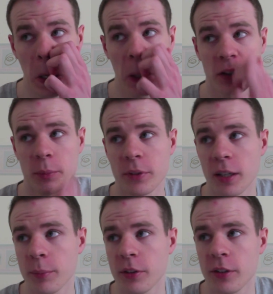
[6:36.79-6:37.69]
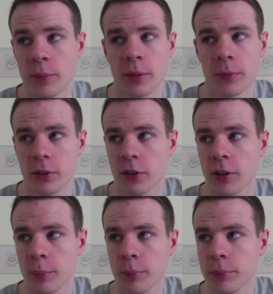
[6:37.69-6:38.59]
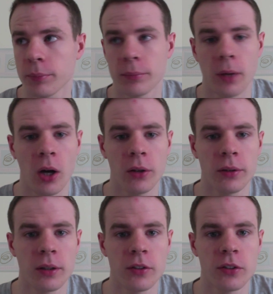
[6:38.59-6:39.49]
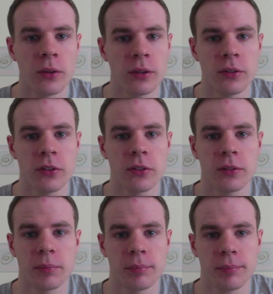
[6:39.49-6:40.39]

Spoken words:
symptoms could come on as soon as